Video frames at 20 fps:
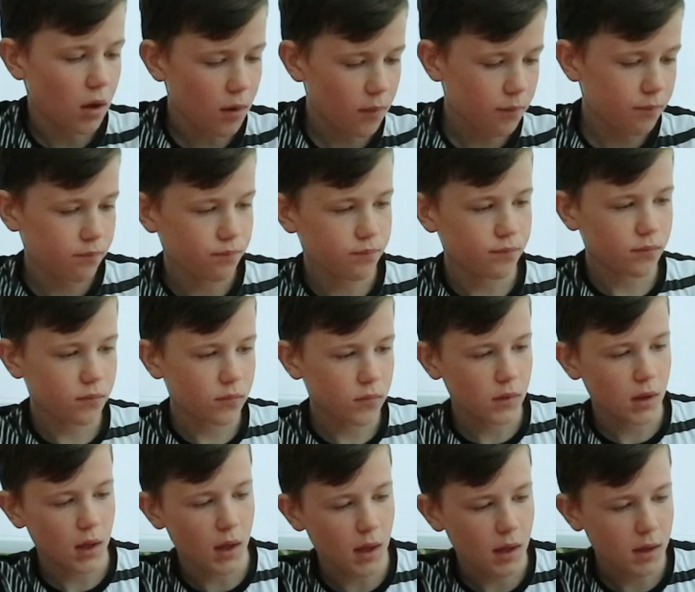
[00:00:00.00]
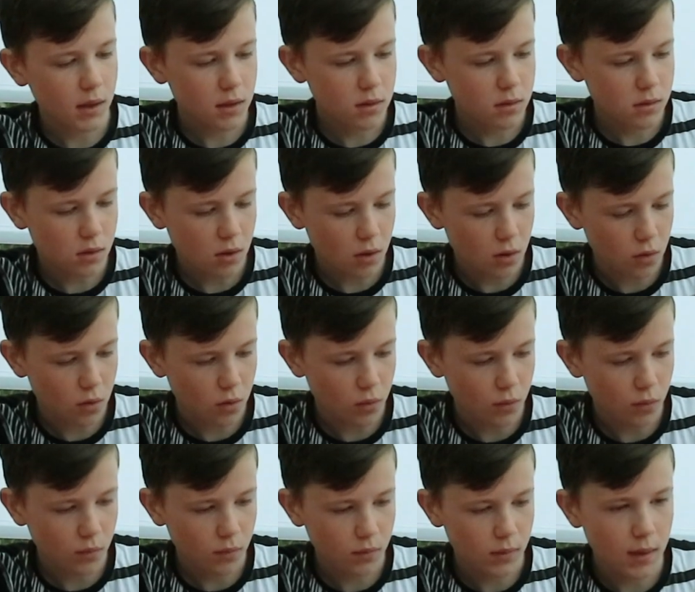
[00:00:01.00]
Um, yeah,
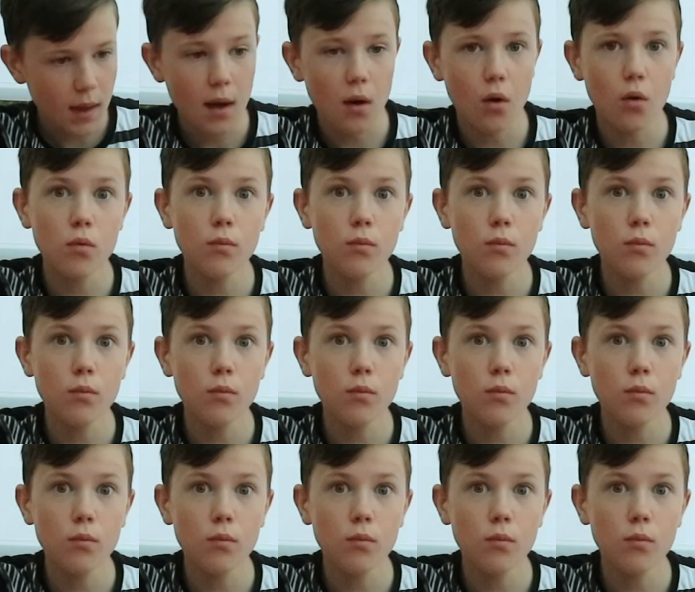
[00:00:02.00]
so they're